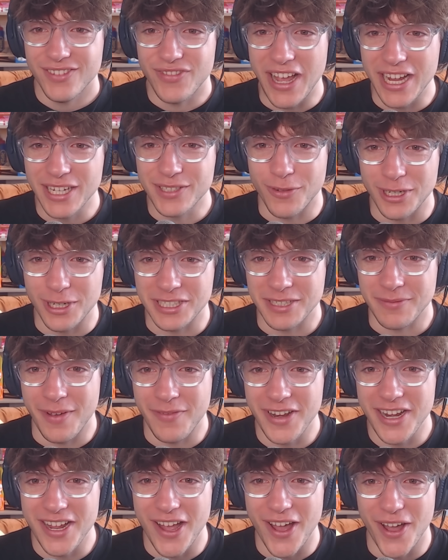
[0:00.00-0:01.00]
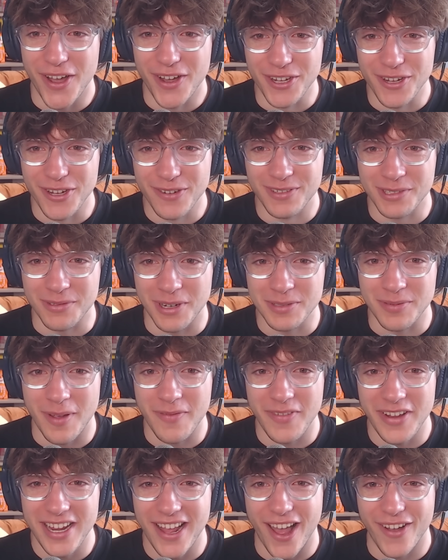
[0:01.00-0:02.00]
Thanks for watching my video. You just watched my
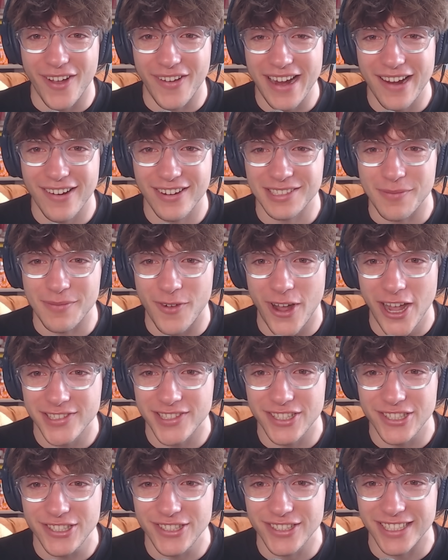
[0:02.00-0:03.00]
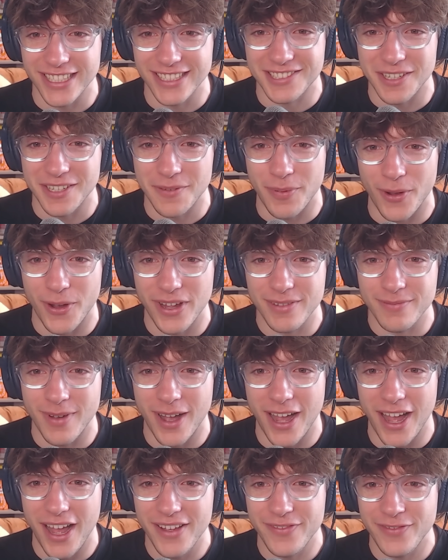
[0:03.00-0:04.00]
video. Here are some ways that you can support
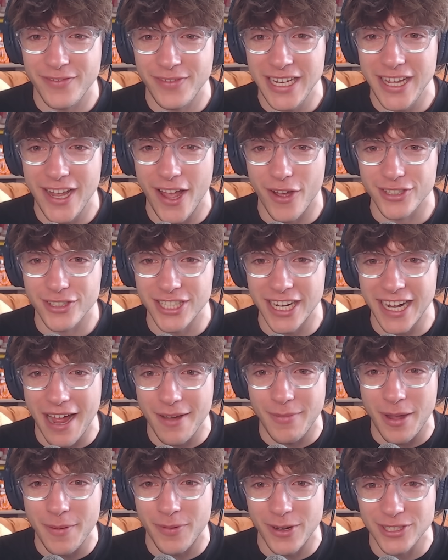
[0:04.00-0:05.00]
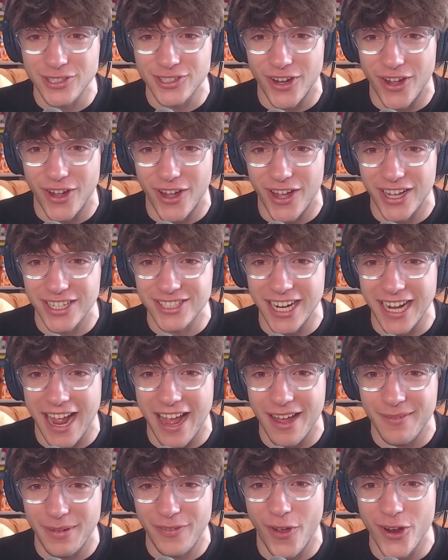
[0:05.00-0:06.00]
my video. Check out my print store. Check out
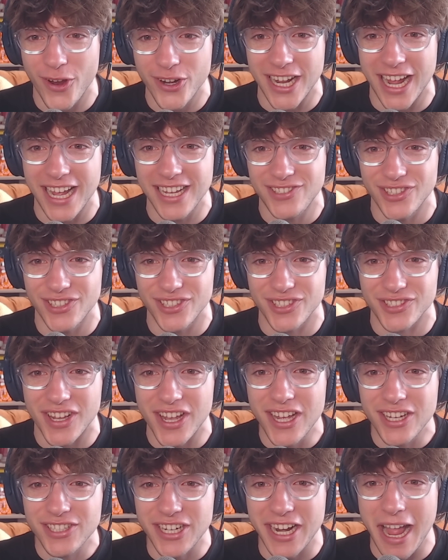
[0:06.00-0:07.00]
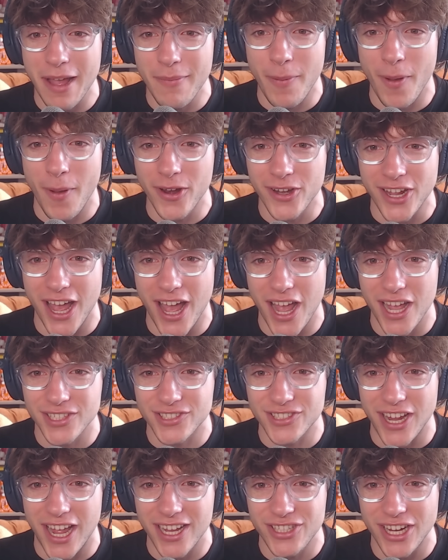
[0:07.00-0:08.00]
my phone cases. Check out my podcast.
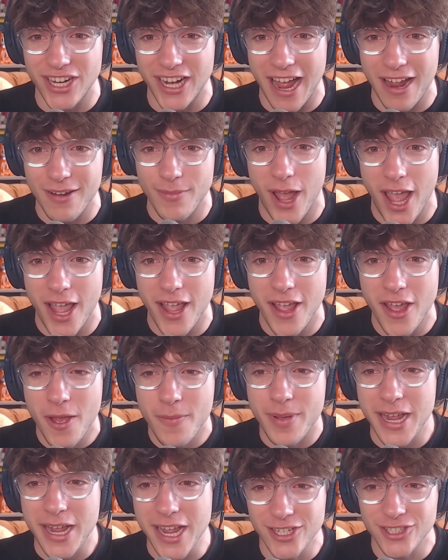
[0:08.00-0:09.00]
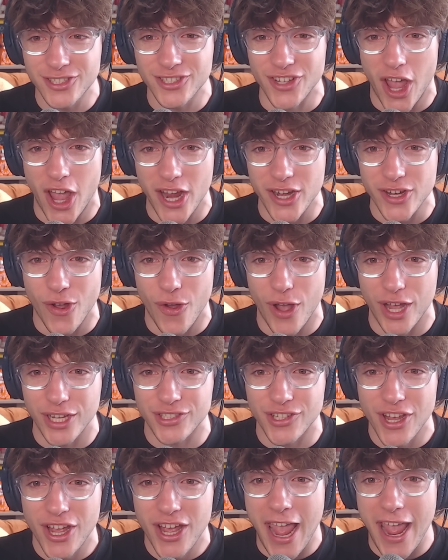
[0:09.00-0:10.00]
Uh, check out my beginner's design course.
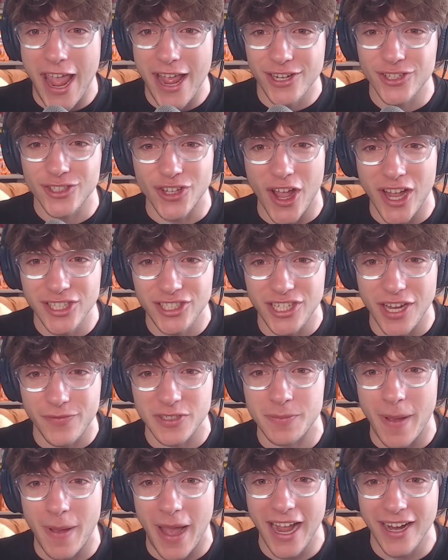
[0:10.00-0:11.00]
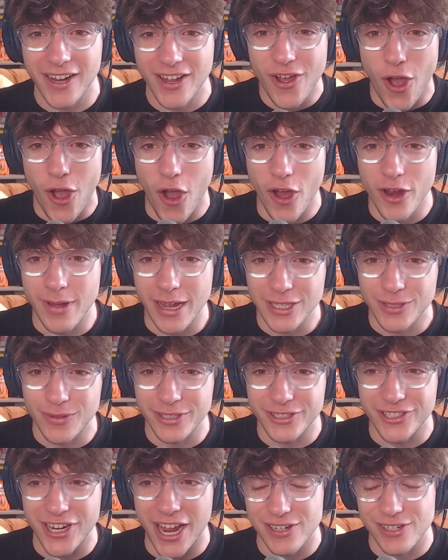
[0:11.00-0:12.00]
And Design Chef is back on my Twitch
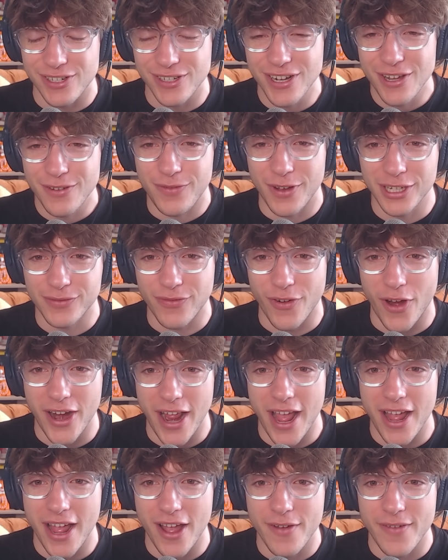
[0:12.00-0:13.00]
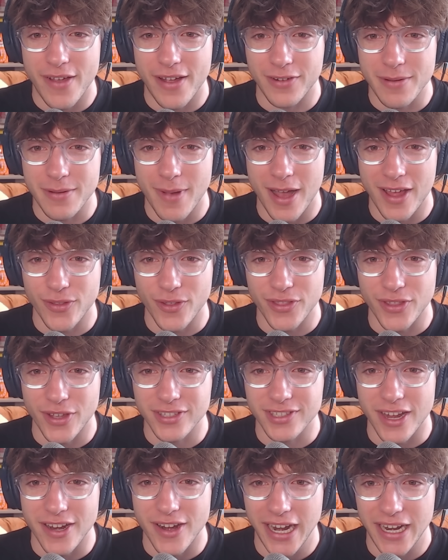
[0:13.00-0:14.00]
channel first Friday of every month or
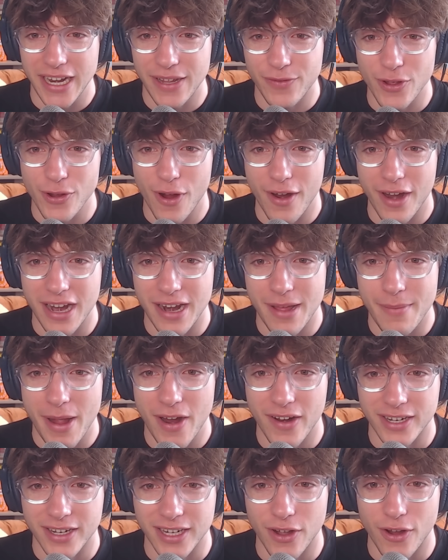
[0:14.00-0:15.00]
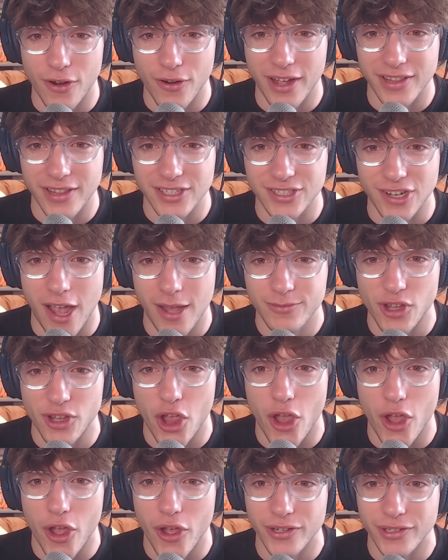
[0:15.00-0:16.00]
Thursday night if you are in America or other time
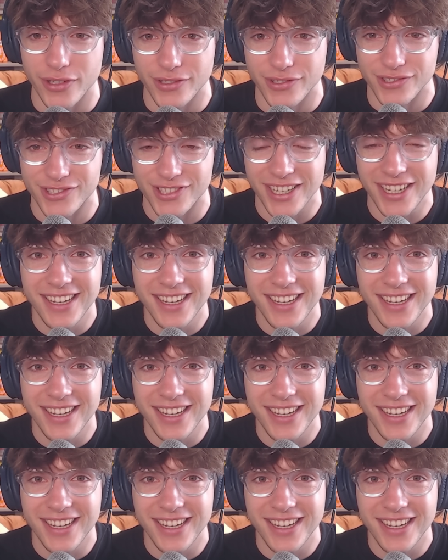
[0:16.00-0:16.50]
zones.